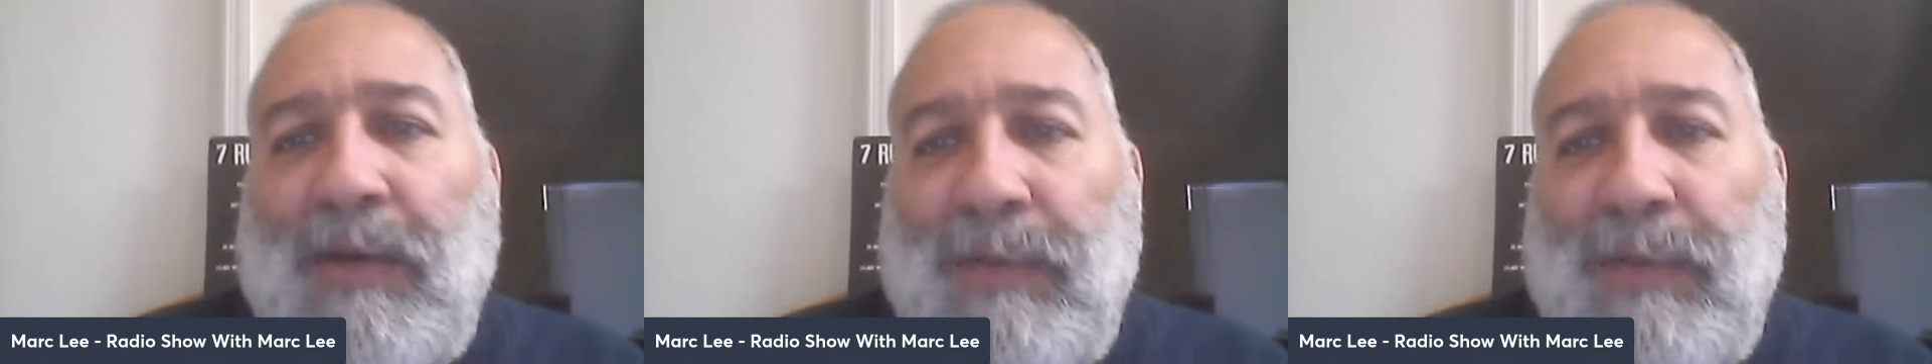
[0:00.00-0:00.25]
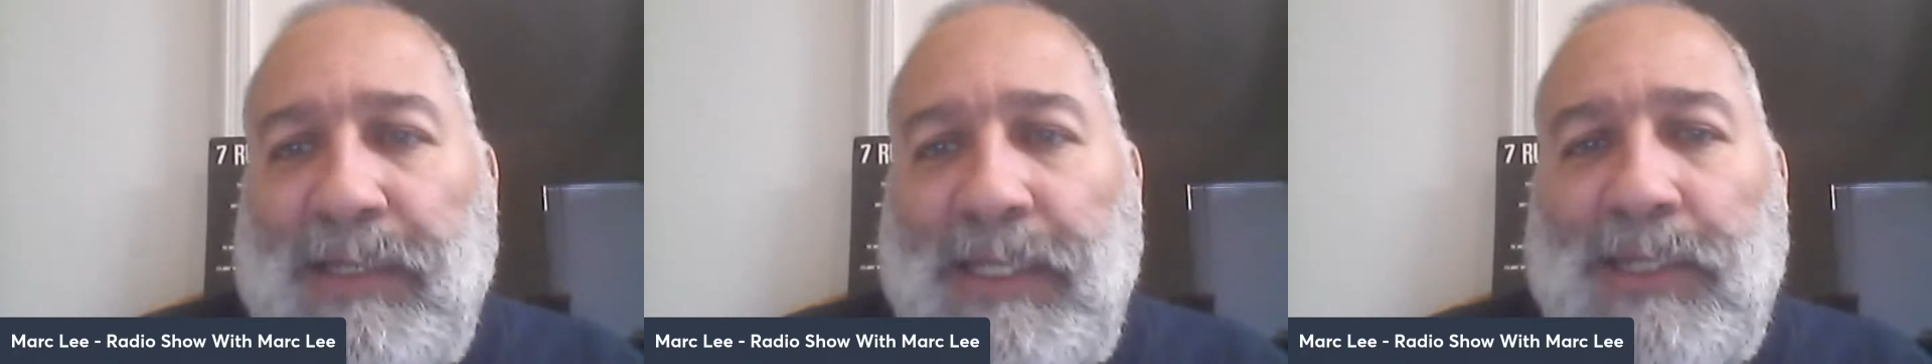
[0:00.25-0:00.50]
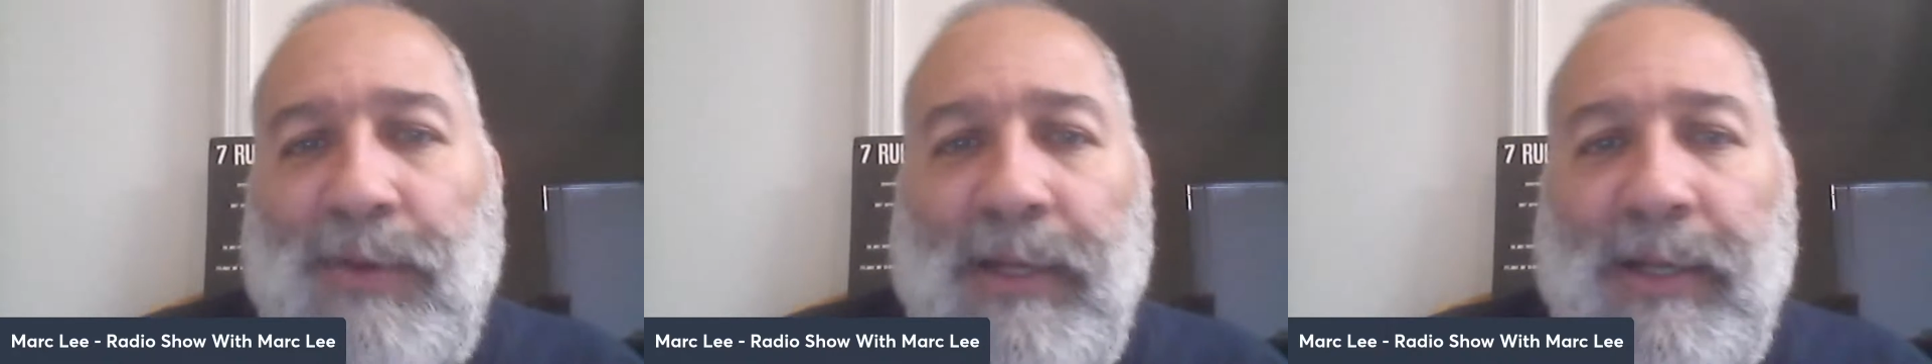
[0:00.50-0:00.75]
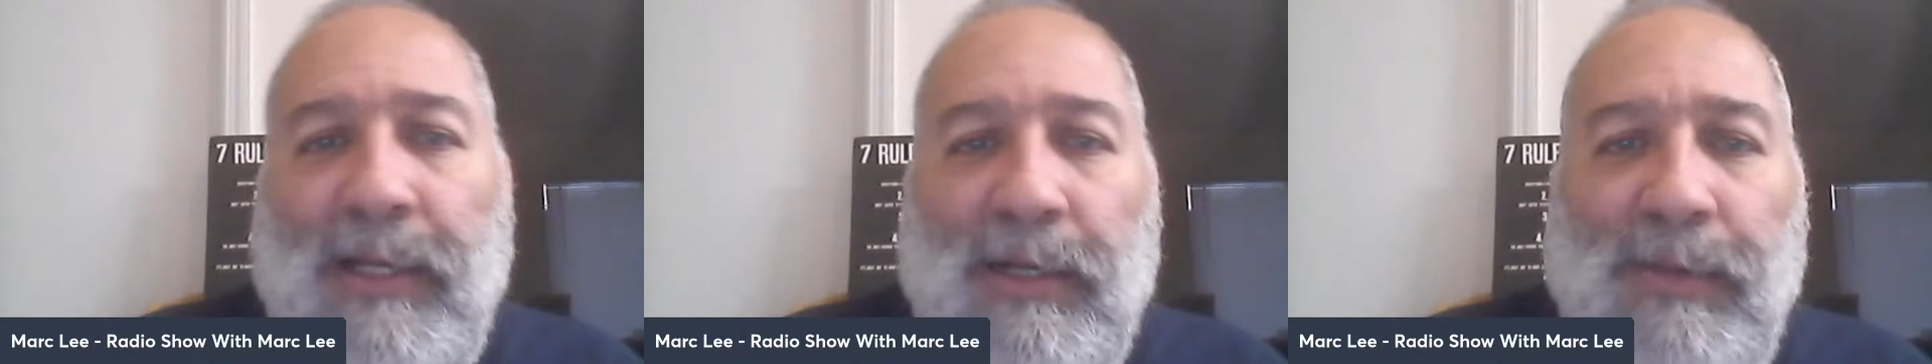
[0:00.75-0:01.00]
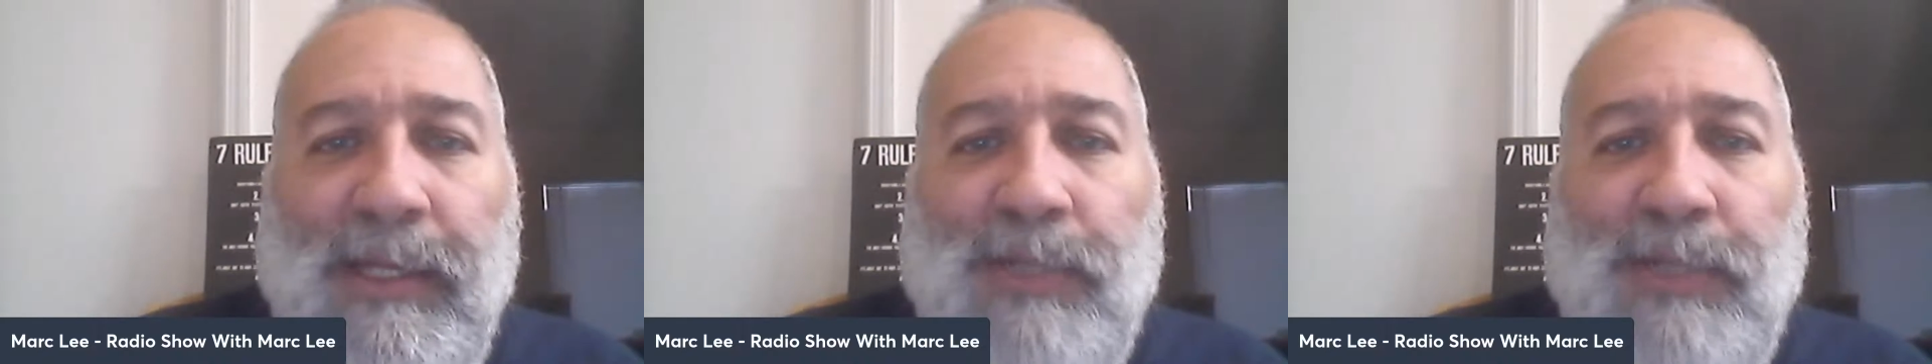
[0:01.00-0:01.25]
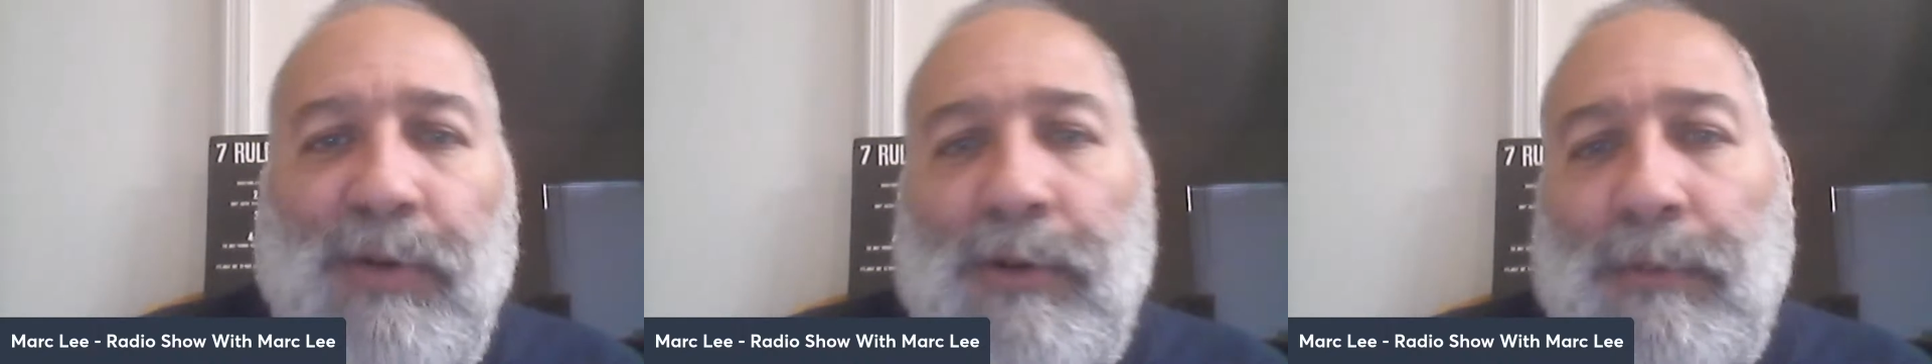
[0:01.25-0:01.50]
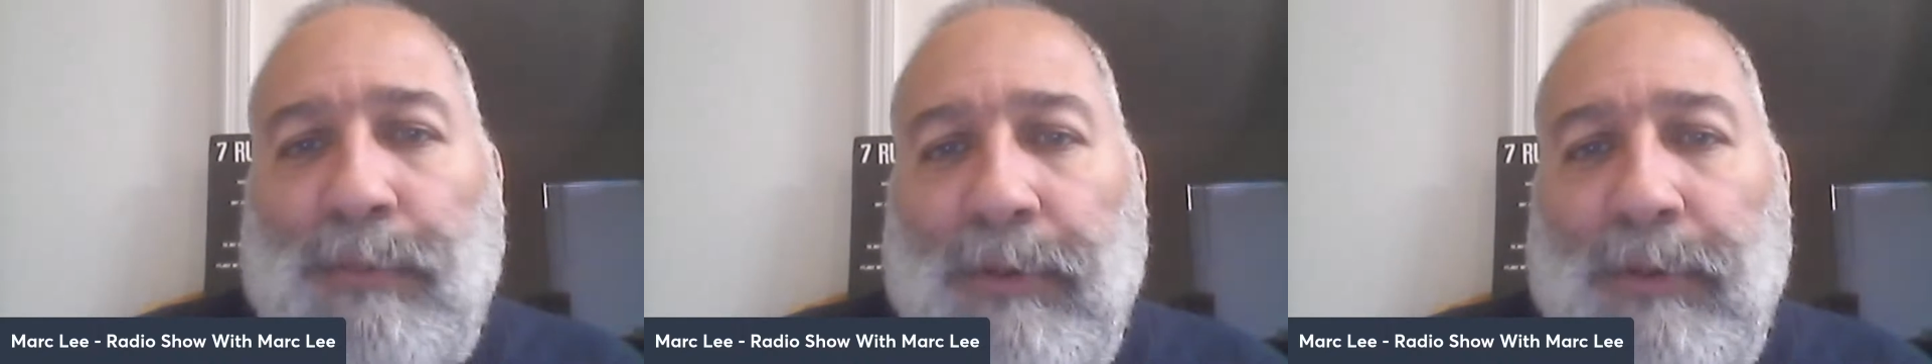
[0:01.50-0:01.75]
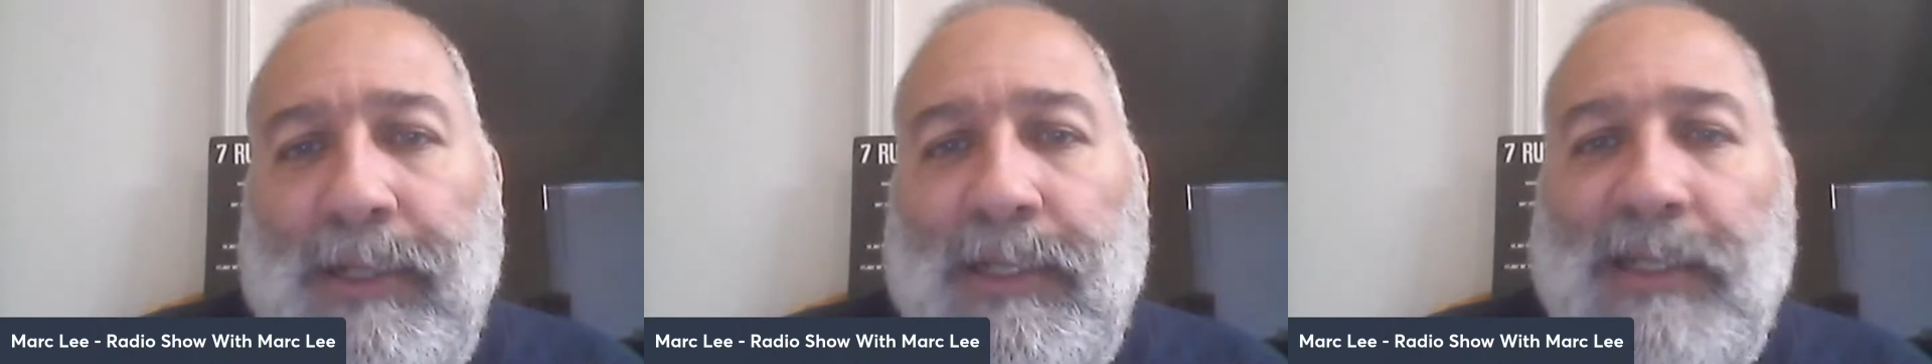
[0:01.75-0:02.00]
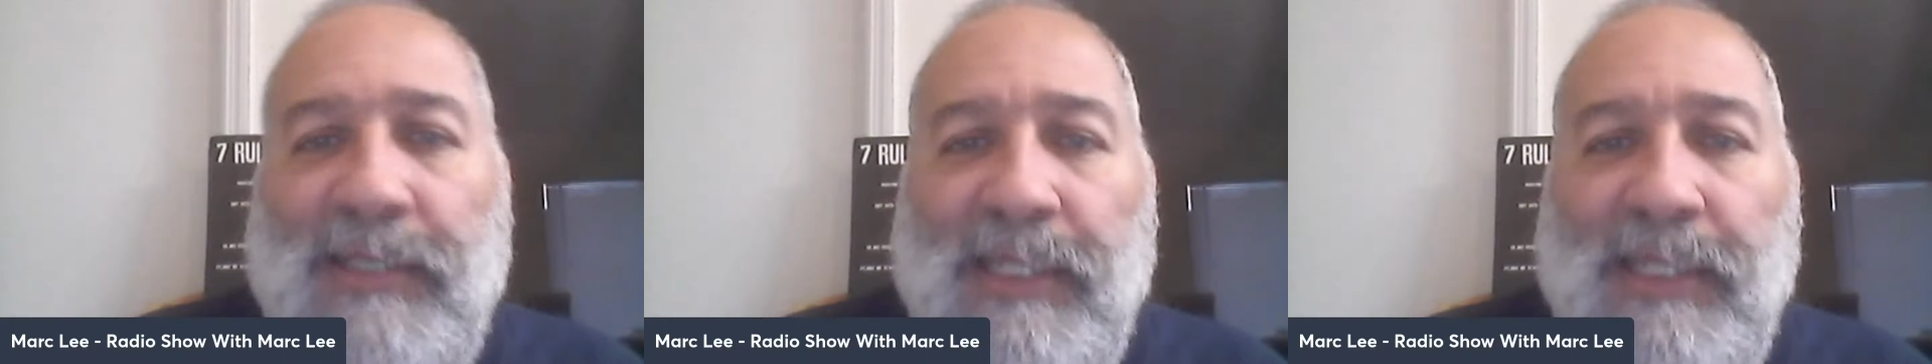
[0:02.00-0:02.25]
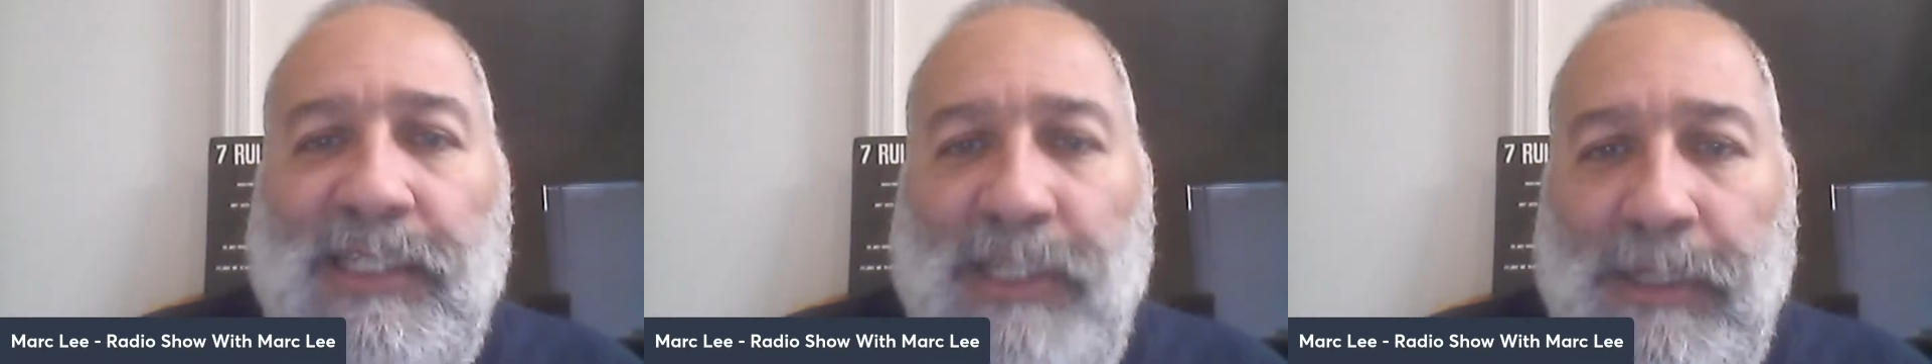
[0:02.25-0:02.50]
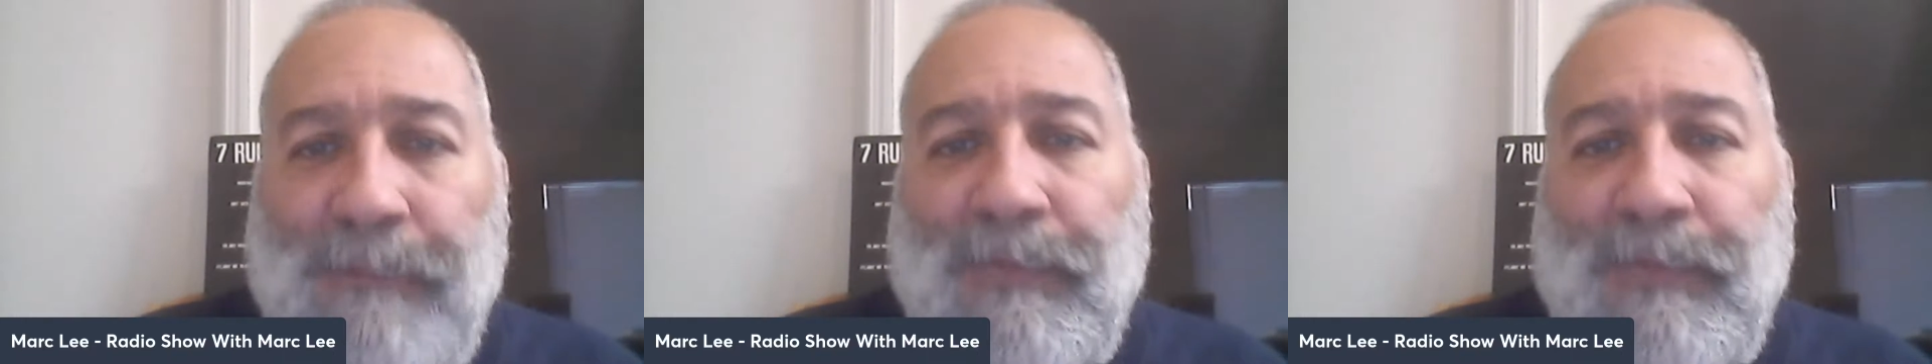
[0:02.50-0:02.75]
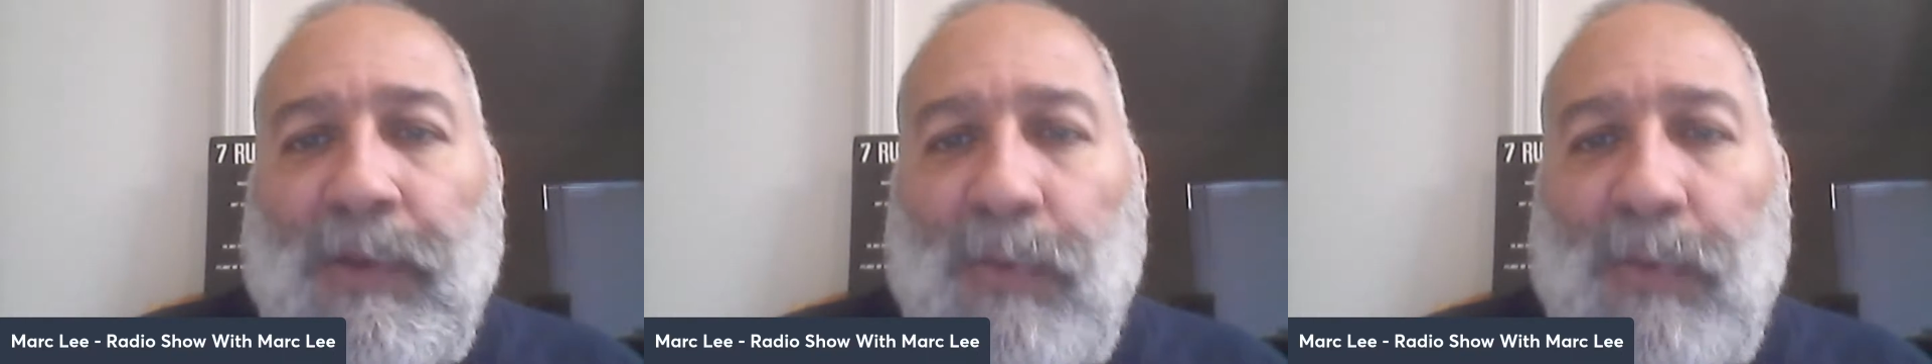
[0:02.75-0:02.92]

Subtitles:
with Detroit agreeing to a reported 6-year,